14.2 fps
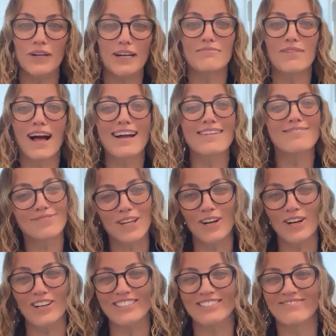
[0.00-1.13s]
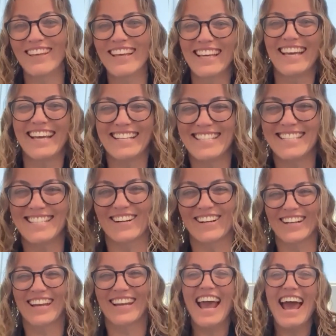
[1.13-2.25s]
And I'm like, no, it's
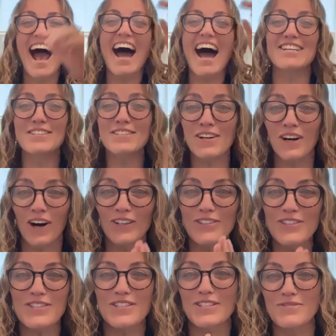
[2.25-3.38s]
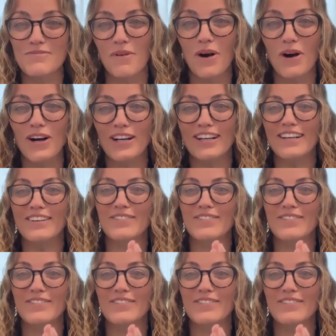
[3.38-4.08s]
not. It's constant work.